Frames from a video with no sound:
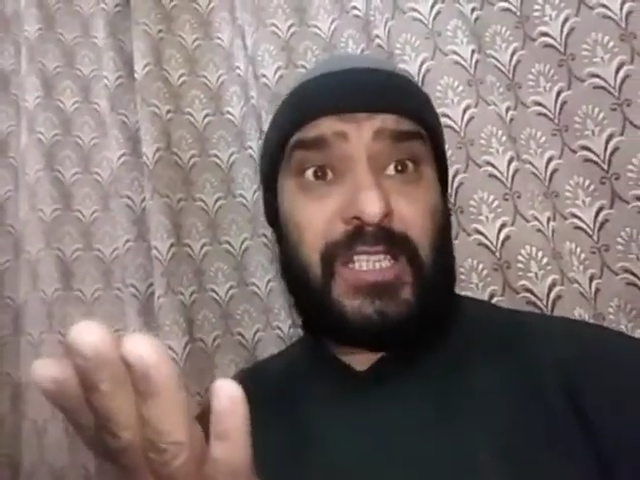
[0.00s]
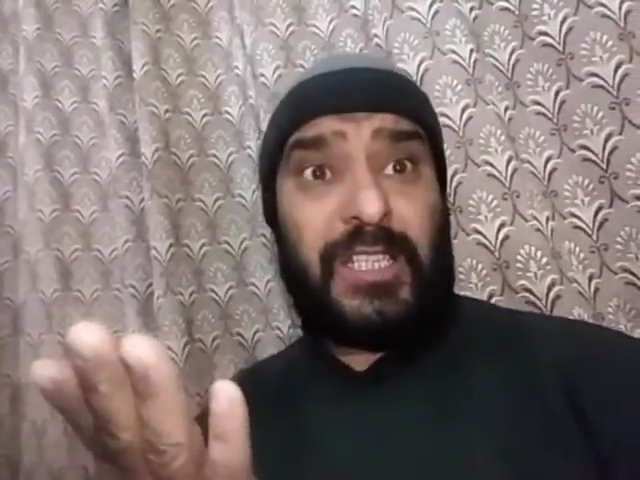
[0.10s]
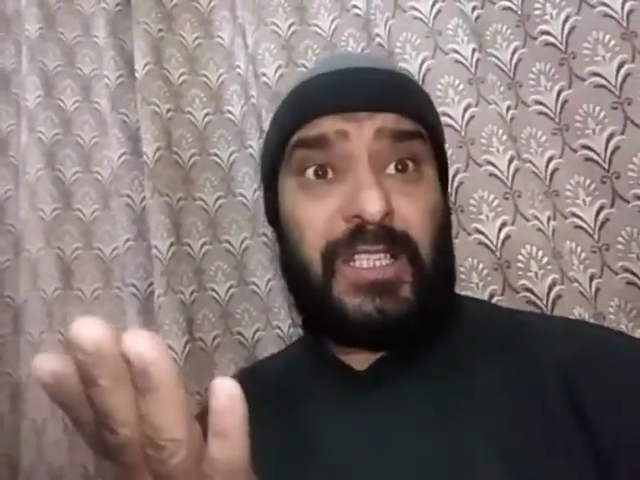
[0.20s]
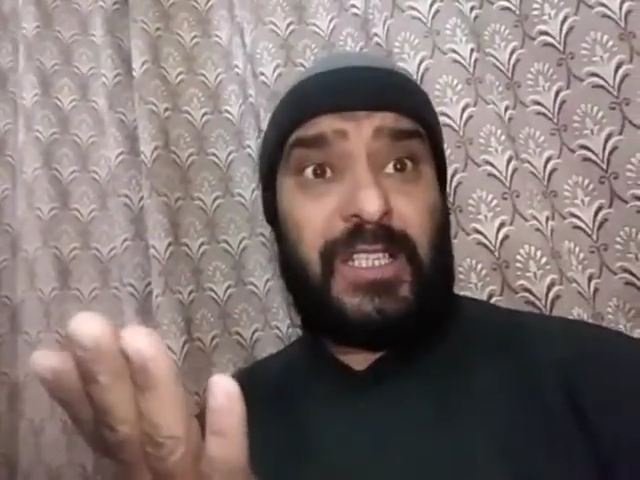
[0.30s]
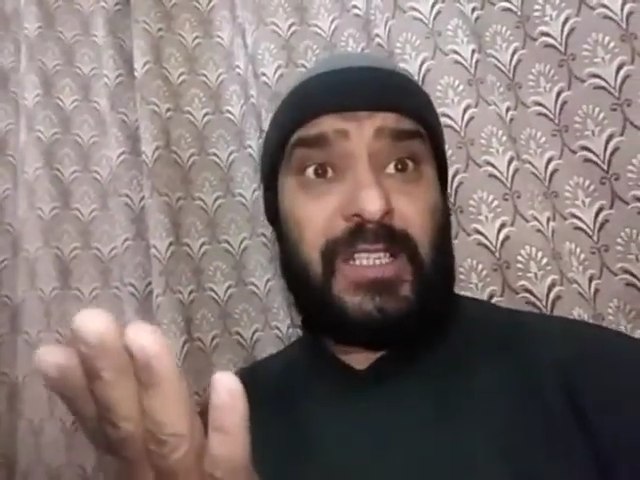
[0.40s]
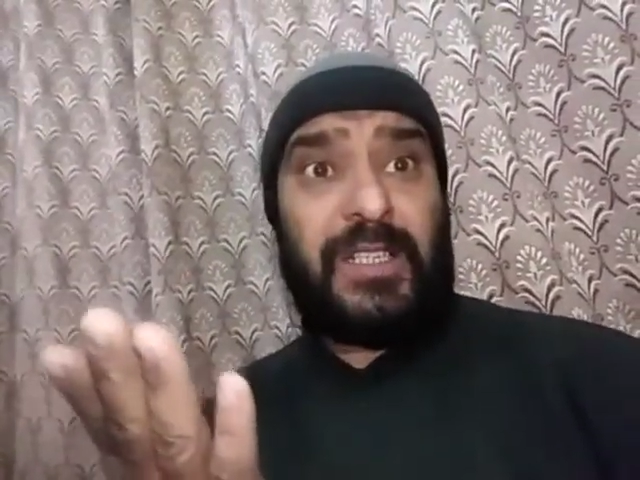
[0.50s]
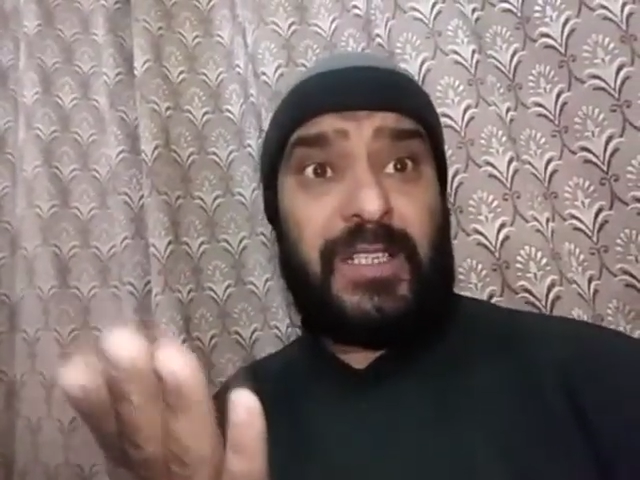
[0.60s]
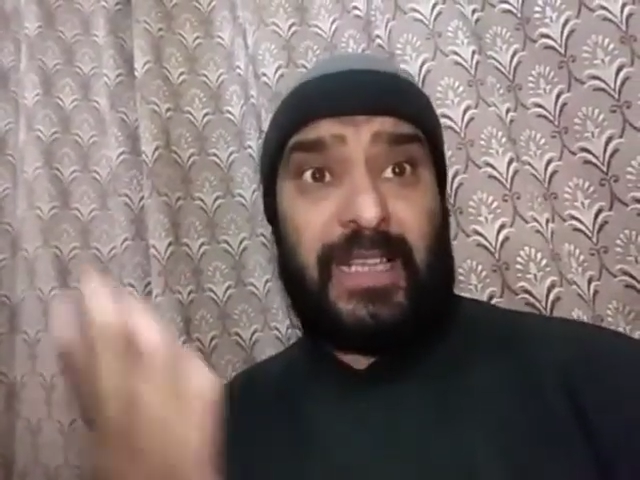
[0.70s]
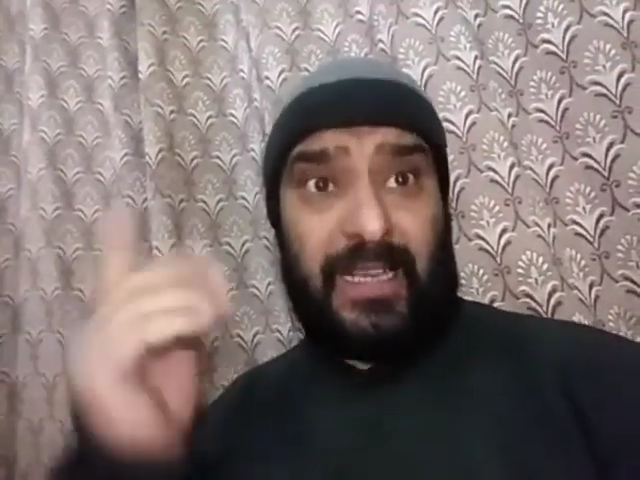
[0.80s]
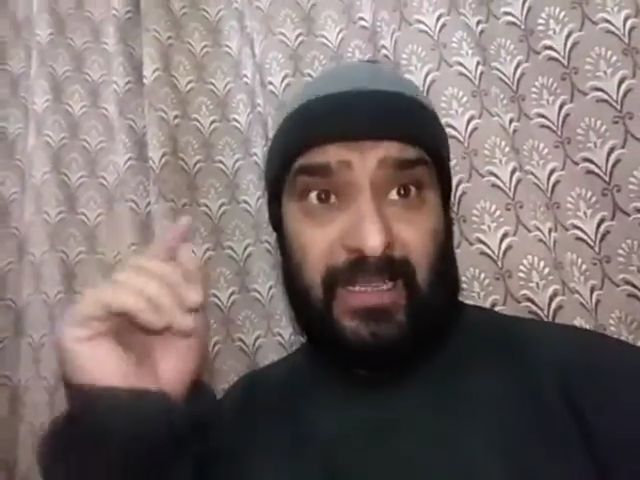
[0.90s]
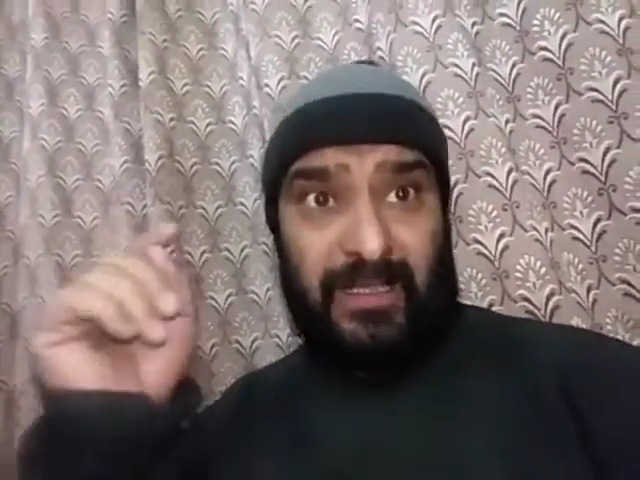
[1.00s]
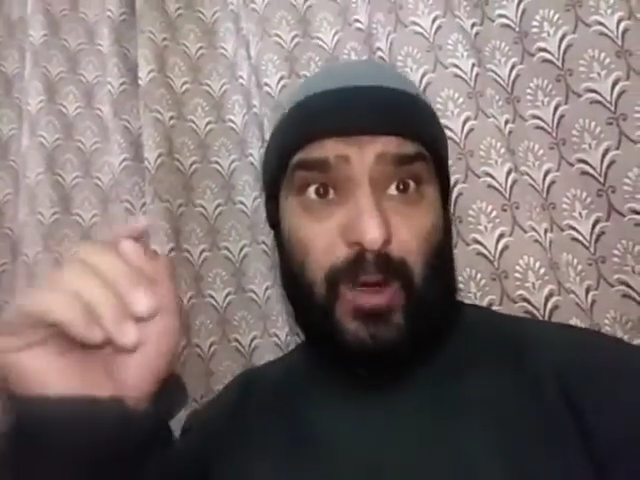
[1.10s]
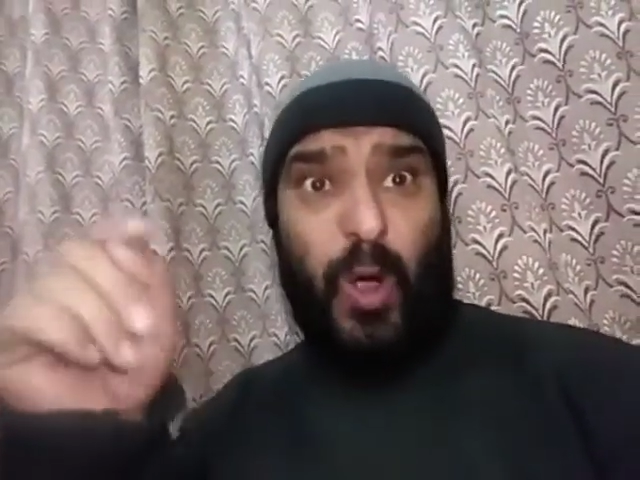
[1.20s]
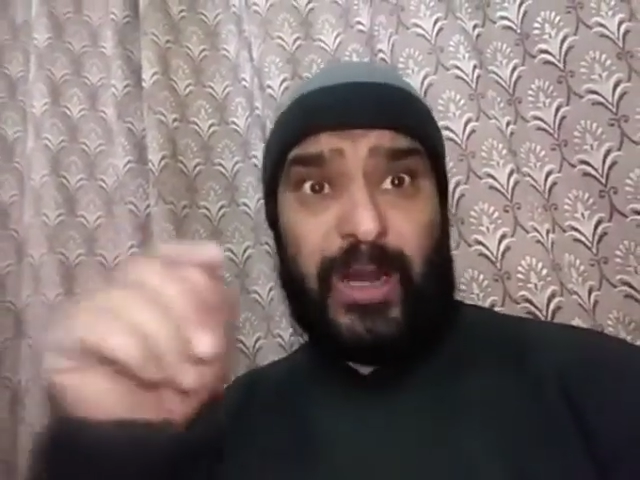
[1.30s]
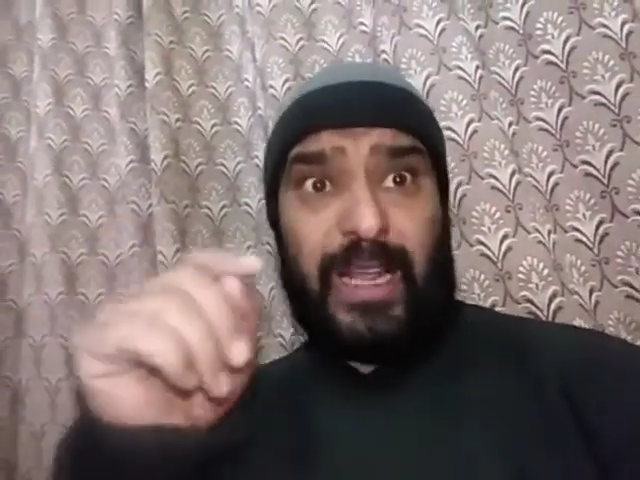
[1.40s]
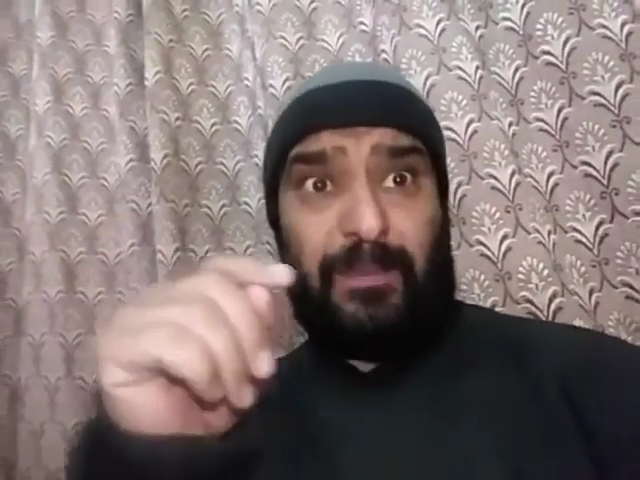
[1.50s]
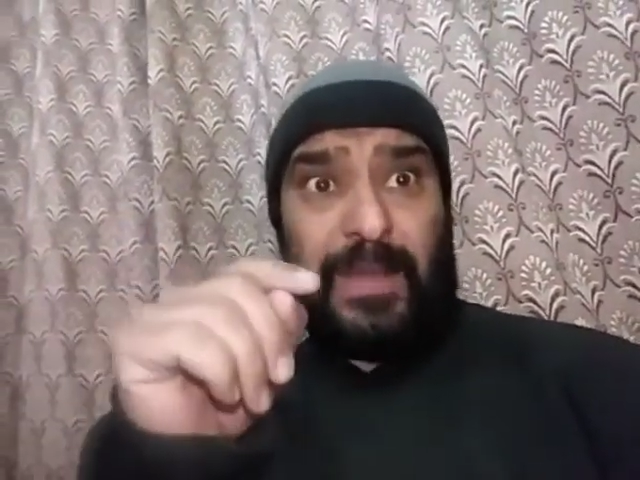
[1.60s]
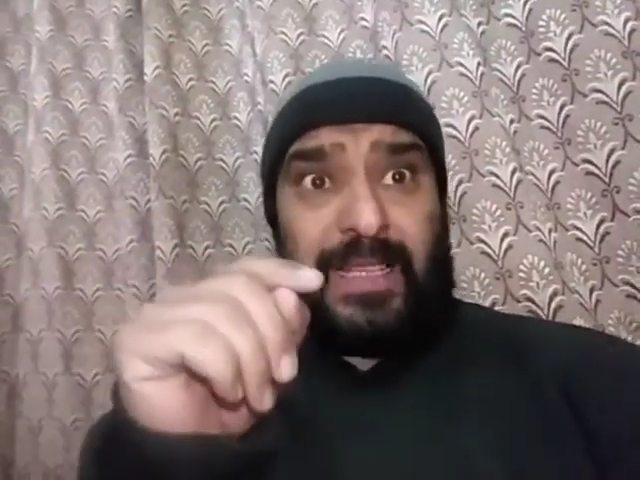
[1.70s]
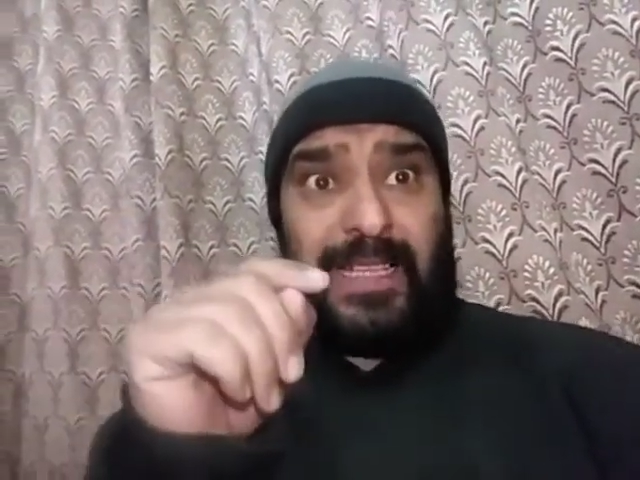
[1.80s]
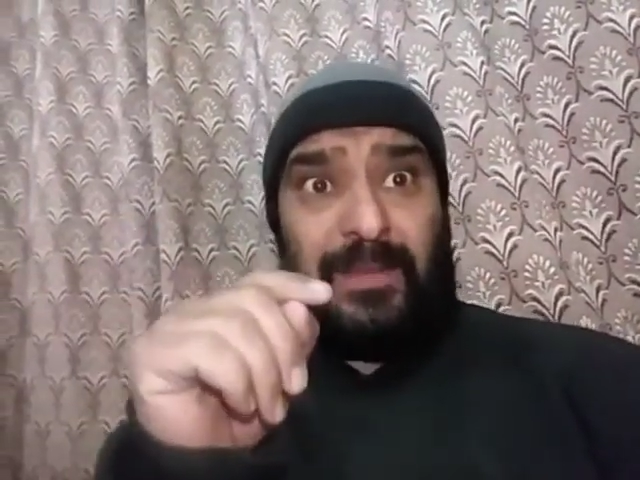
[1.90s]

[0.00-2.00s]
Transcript: The overall PSL